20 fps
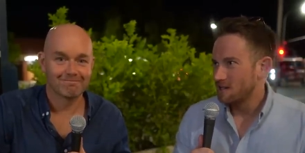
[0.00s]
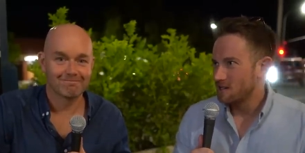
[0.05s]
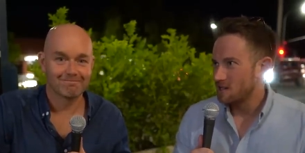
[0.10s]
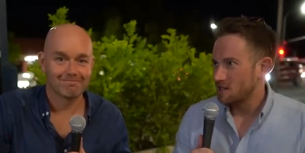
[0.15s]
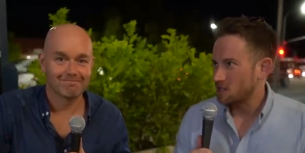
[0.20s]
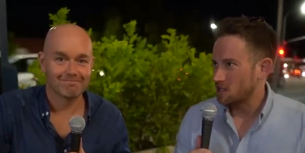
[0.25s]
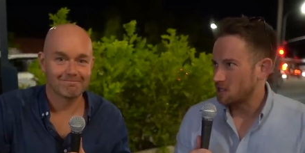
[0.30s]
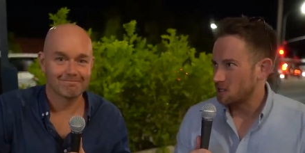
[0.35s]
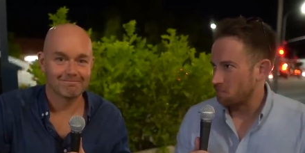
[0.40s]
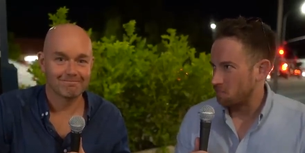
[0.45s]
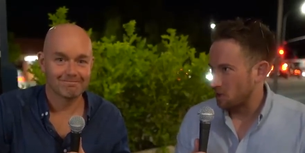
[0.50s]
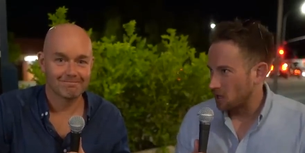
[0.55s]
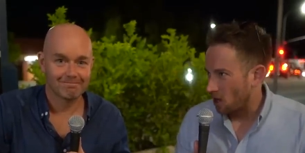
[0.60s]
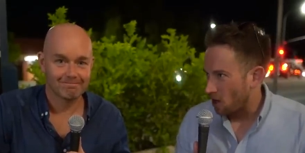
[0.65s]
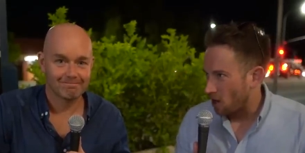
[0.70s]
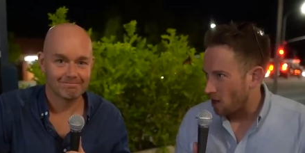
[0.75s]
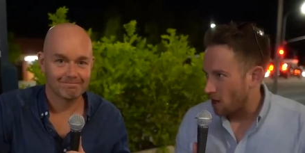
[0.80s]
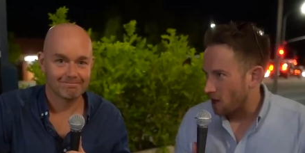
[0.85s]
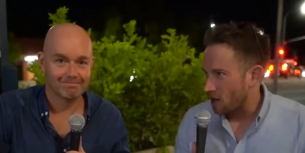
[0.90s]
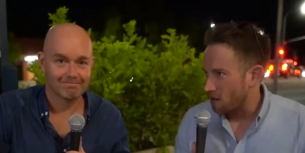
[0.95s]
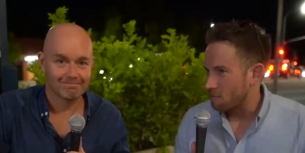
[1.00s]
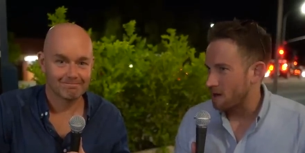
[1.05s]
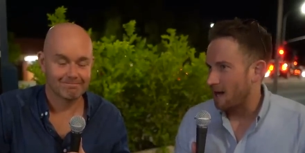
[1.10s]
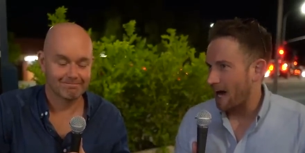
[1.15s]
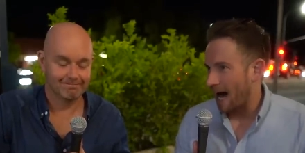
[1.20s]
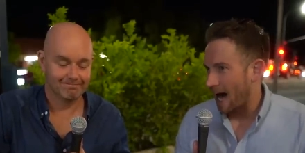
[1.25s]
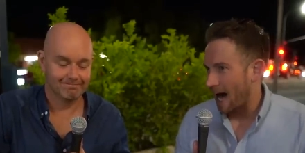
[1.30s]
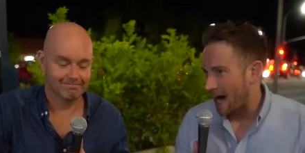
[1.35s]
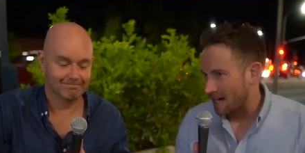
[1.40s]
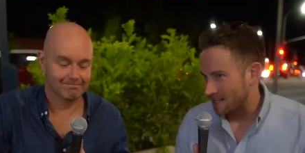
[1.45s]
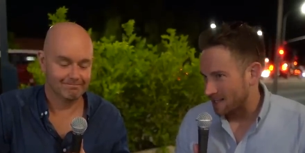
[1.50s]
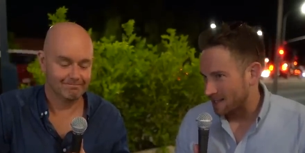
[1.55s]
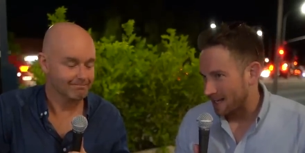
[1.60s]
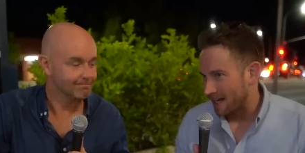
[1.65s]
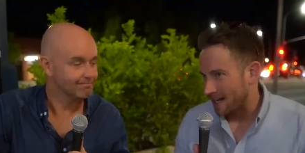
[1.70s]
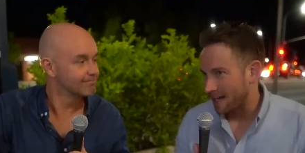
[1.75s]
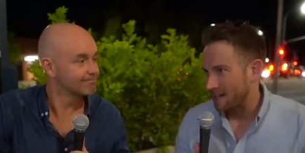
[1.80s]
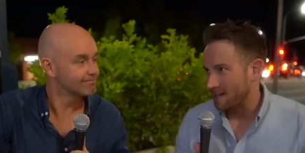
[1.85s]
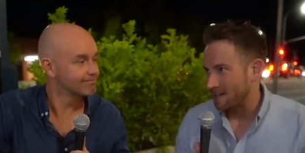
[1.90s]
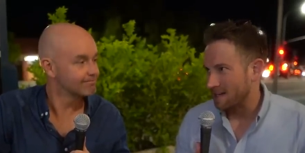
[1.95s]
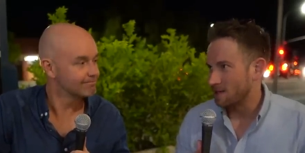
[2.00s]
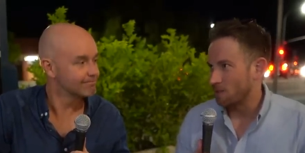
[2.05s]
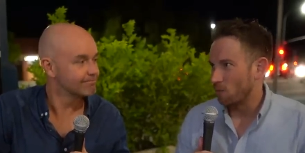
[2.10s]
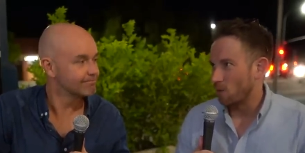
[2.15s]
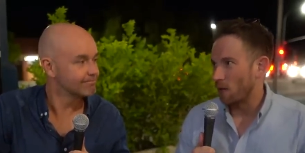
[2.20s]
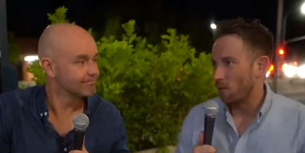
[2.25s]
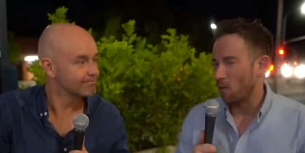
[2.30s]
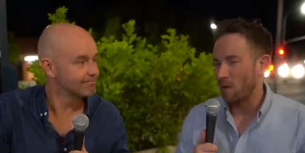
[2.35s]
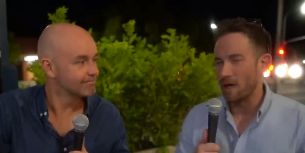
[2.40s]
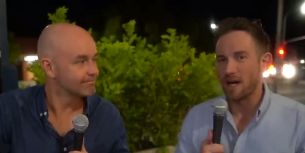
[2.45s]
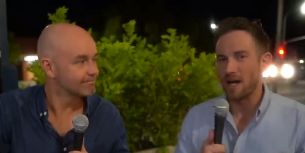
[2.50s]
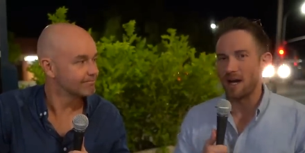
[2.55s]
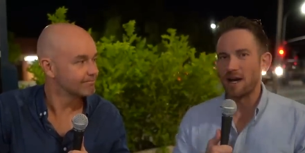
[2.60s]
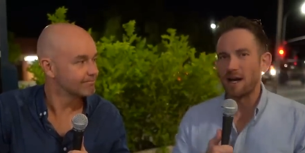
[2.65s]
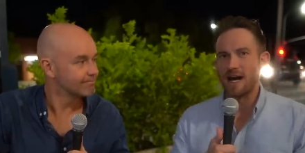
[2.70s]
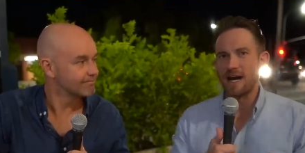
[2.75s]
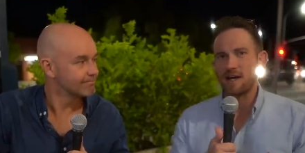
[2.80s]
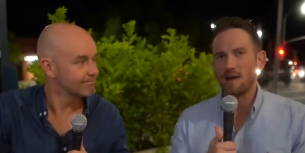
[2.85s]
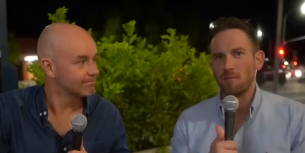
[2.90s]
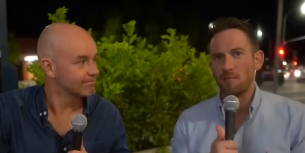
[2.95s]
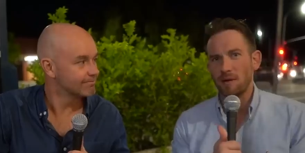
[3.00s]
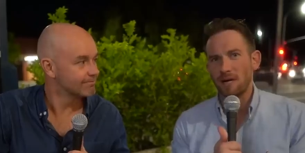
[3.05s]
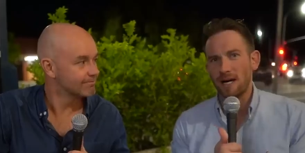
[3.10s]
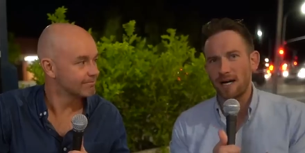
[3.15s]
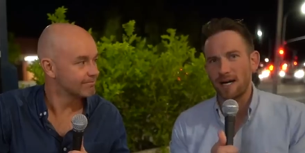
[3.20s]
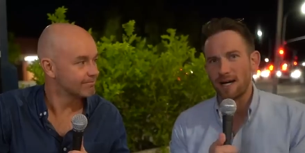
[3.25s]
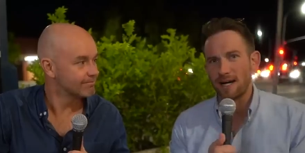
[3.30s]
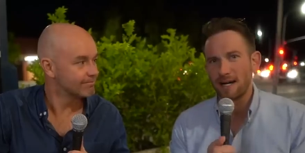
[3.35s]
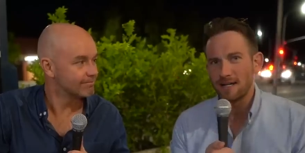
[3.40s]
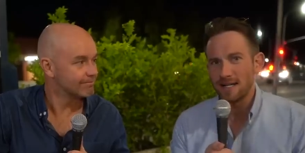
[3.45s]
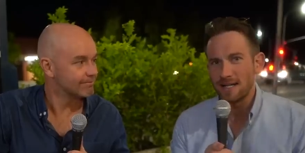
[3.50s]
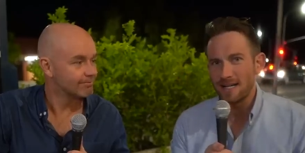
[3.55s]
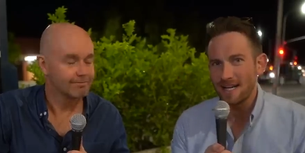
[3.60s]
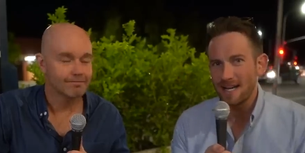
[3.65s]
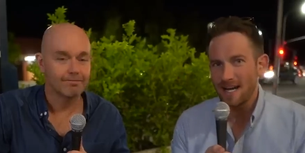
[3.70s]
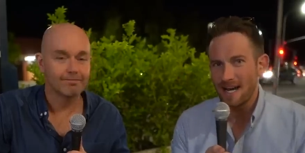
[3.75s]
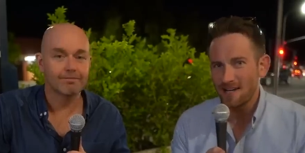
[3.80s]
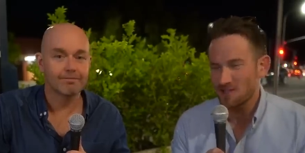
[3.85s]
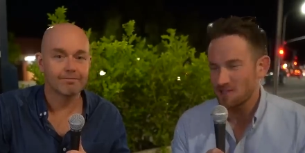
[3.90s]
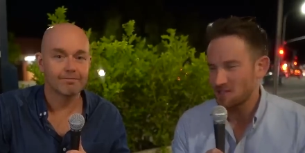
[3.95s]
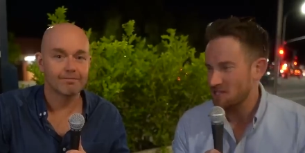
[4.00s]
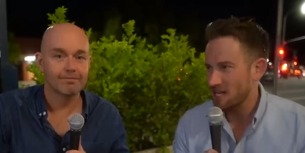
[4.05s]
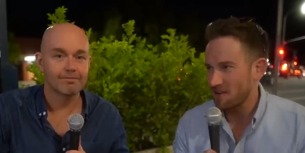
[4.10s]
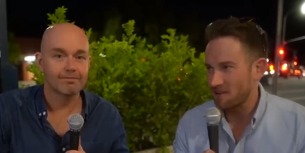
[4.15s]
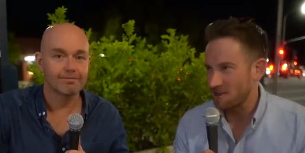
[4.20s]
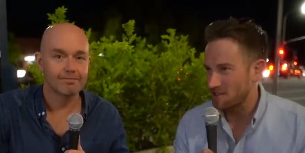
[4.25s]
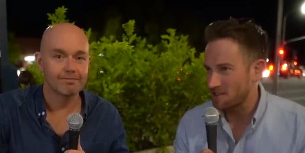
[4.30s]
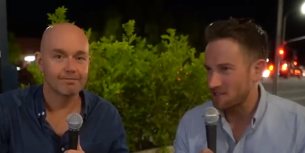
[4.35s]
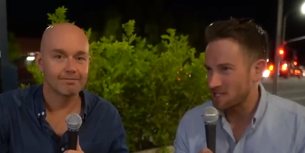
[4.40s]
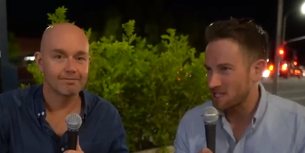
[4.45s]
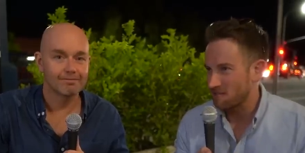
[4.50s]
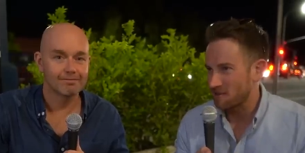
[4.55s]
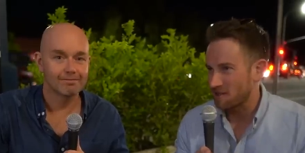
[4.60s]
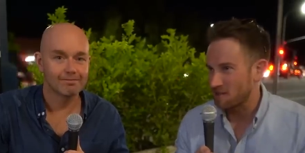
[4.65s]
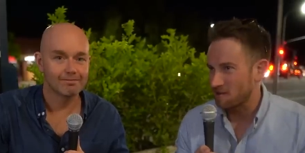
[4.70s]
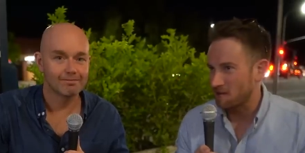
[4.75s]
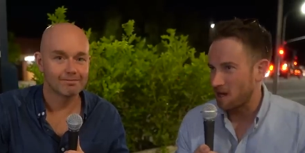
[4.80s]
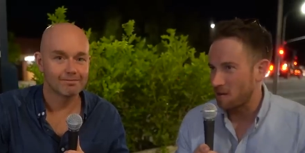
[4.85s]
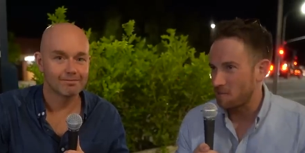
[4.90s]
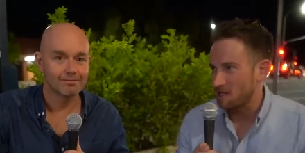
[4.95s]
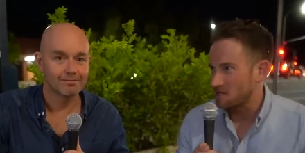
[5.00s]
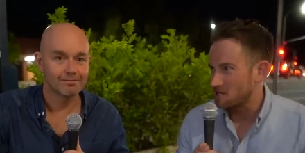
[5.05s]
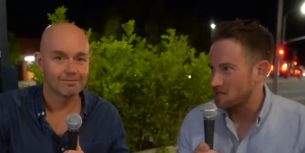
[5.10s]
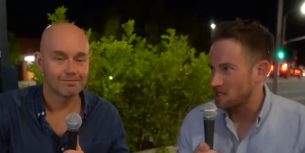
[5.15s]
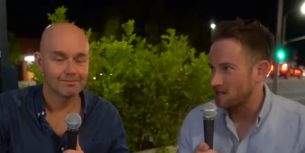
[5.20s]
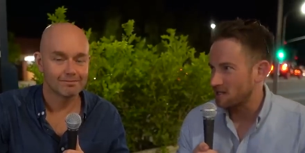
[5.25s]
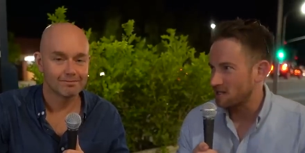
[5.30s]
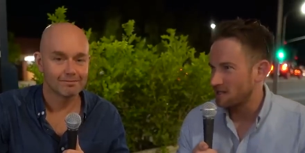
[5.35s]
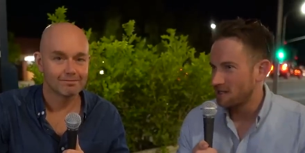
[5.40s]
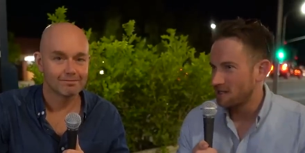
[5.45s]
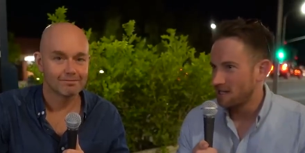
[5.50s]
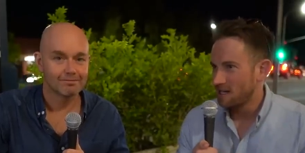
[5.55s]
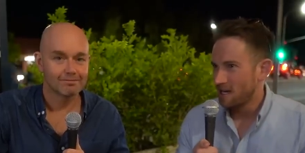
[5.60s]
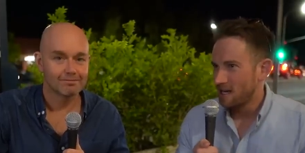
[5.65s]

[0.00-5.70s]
Speaker 1: sublime Adelaide, where we are at a bar, just having a, just having a, a bit of dinner,